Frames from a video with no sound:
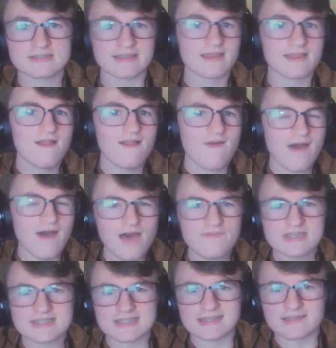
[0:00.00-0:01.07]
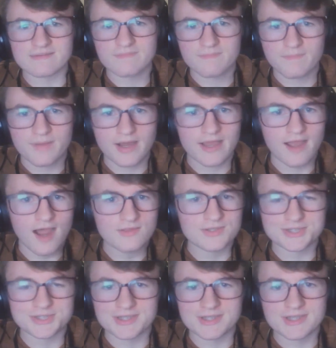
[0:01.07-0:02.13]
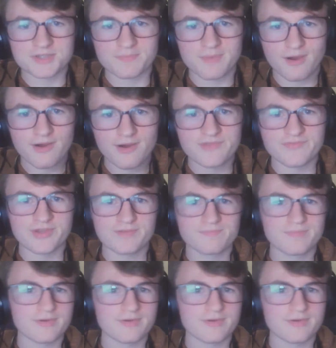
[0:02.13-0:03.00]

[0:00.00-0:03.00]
Like, obviously, biology is a part of it,